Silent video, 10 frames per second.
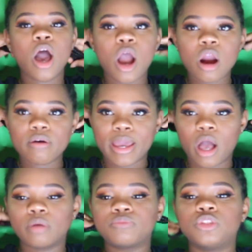on. All right,
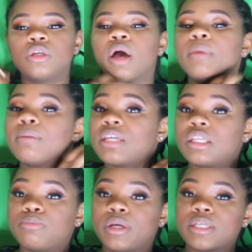y'all. She's gonna help me take
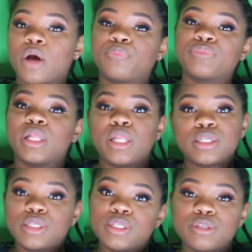these braids out.
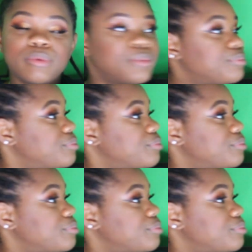Let's get to it.